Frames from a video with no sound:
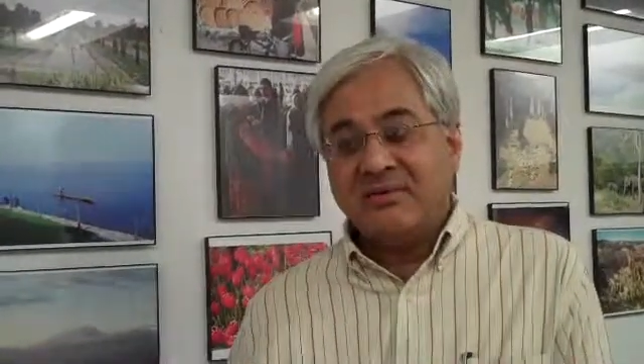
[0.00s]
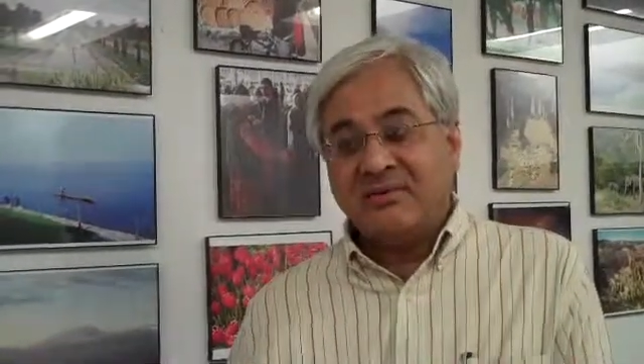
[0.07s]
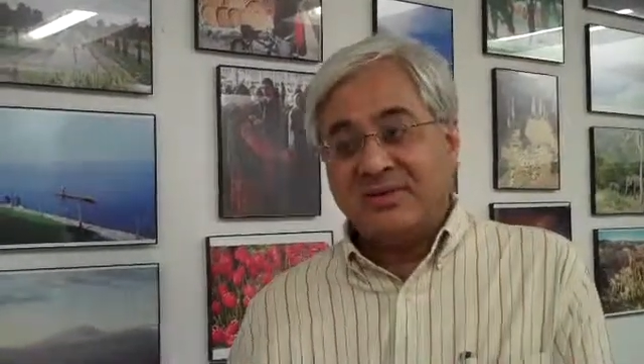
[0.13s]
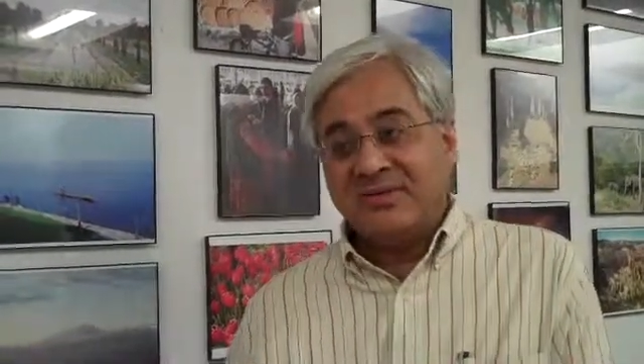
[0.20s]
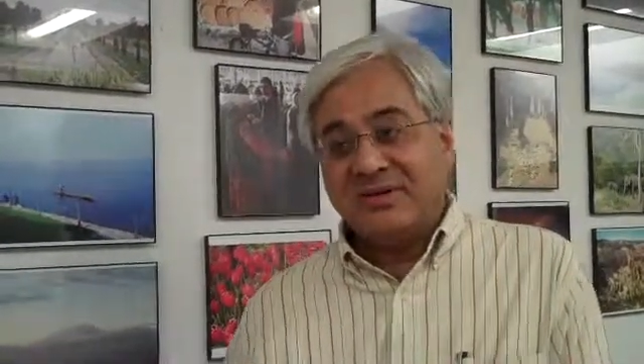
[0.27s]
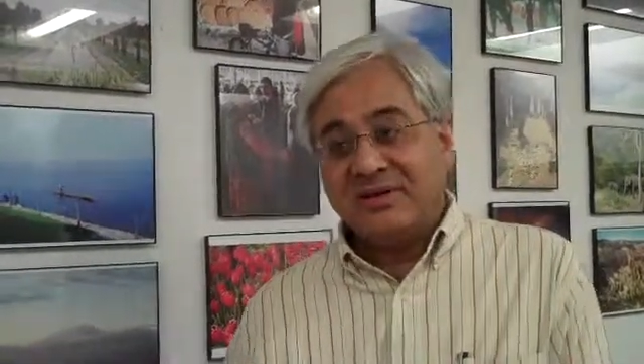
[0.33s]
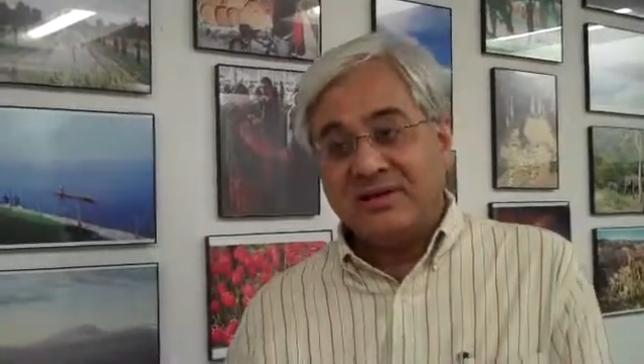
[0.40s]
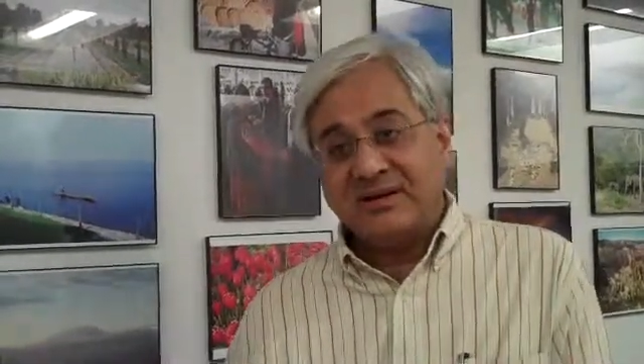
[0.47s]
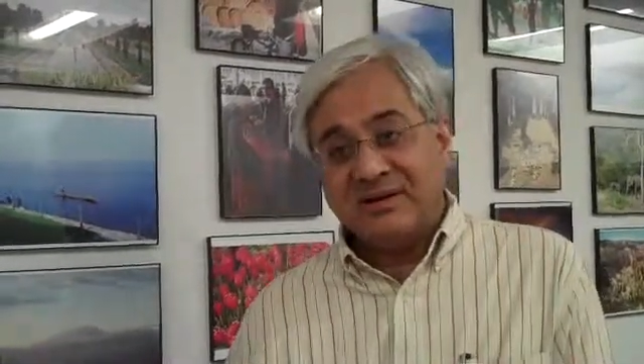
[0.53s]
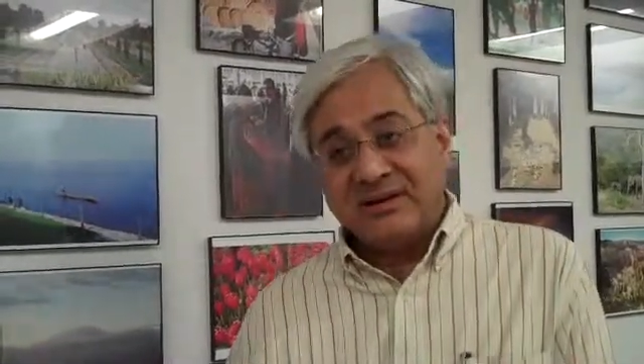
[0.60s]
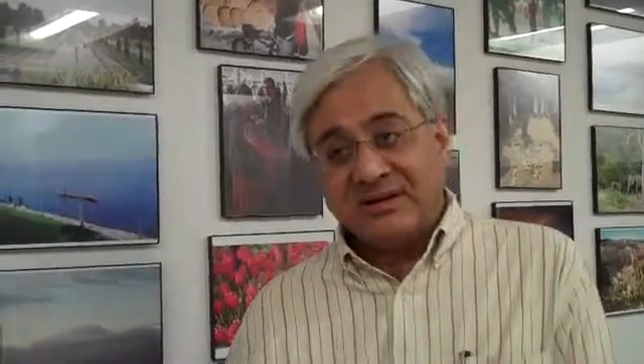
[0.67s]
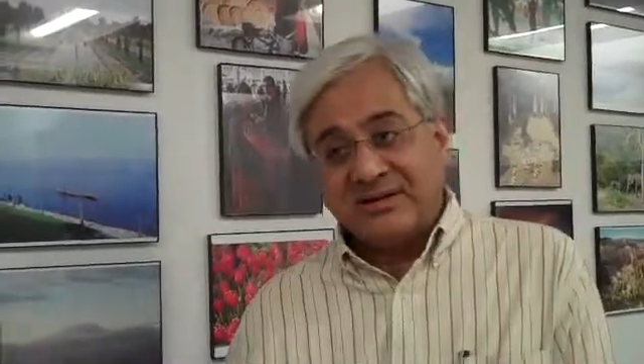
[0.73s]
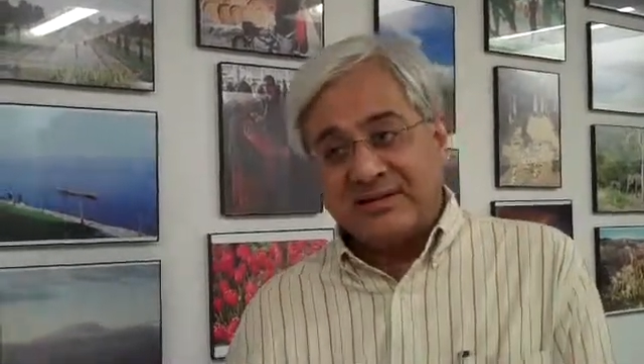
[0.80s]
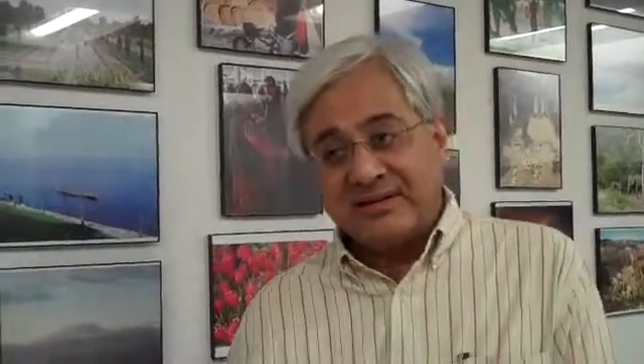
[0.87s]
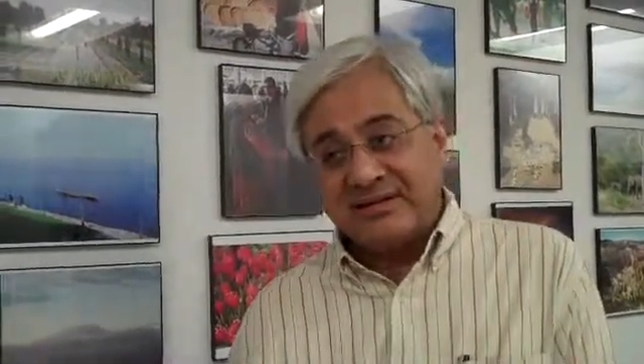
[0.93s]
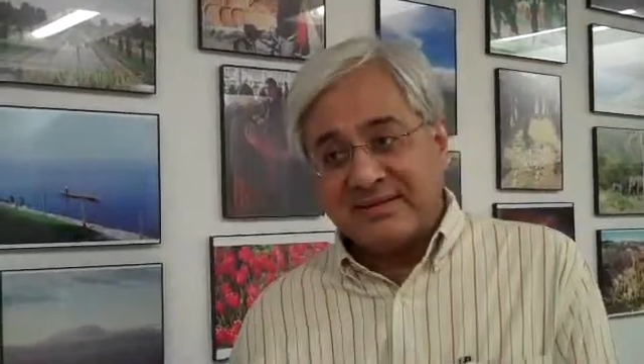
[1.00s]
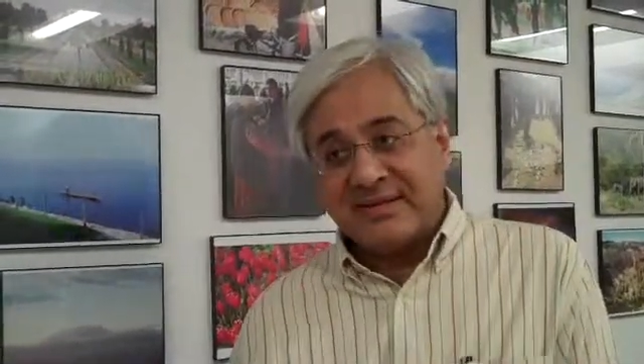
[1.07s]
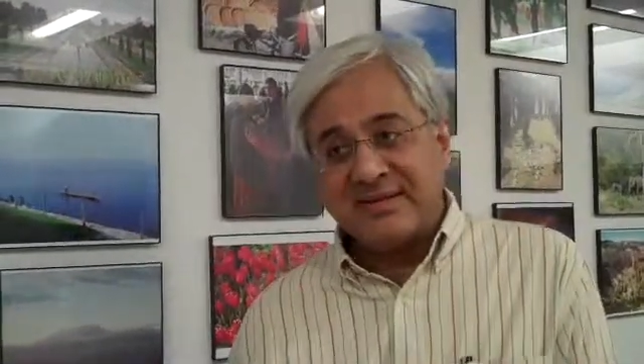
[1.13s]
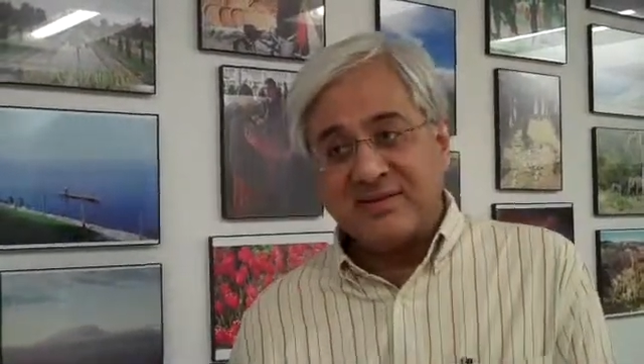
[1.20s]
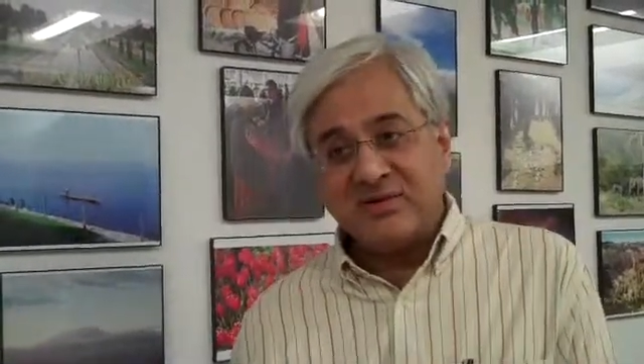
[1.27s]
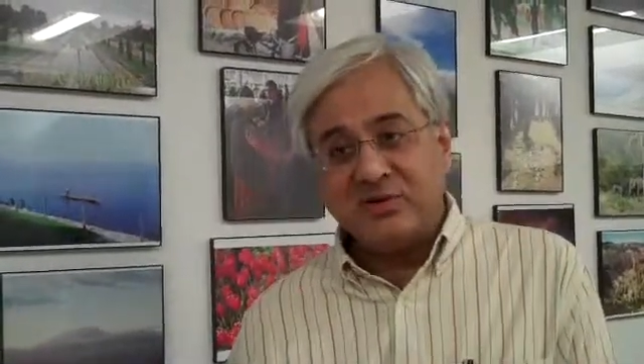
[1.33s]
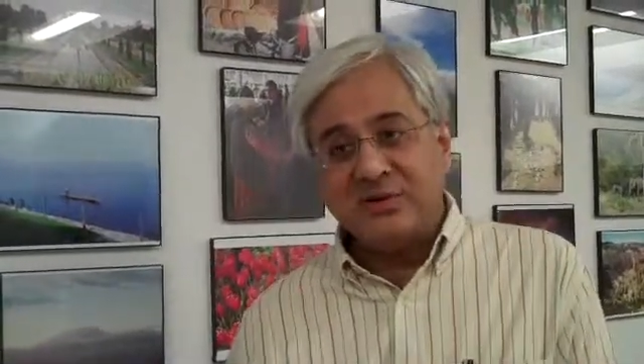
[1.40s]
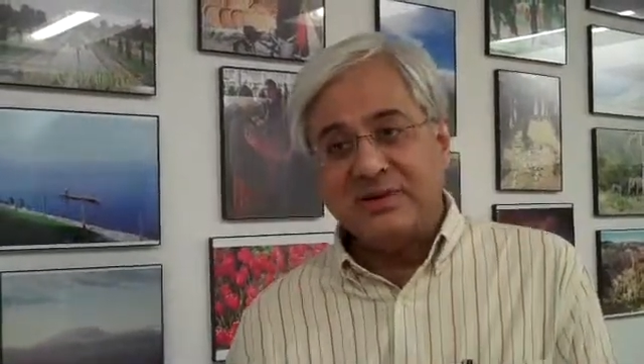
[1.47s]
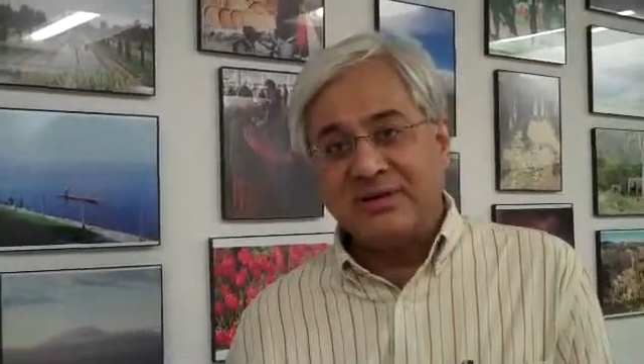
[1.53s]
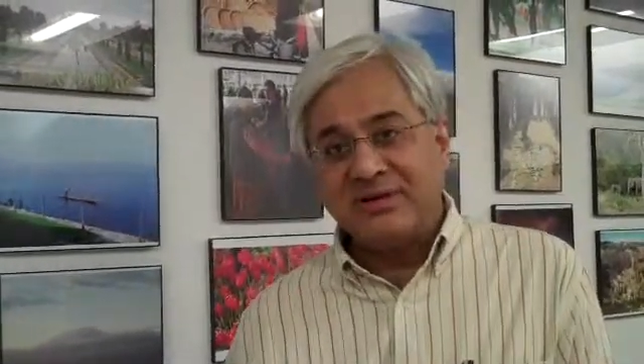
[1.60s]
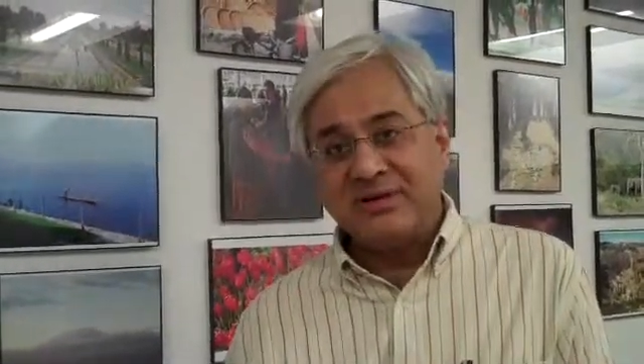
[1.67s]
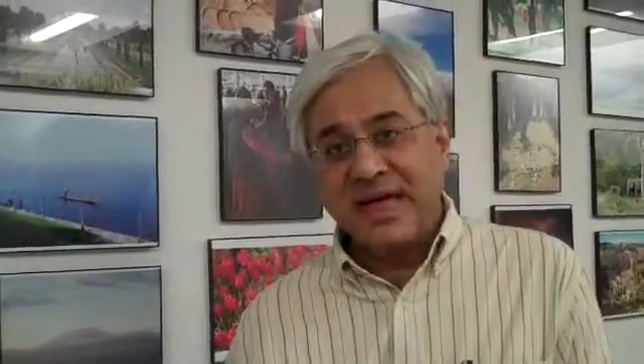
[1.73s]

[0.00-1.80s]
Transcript: which were successful in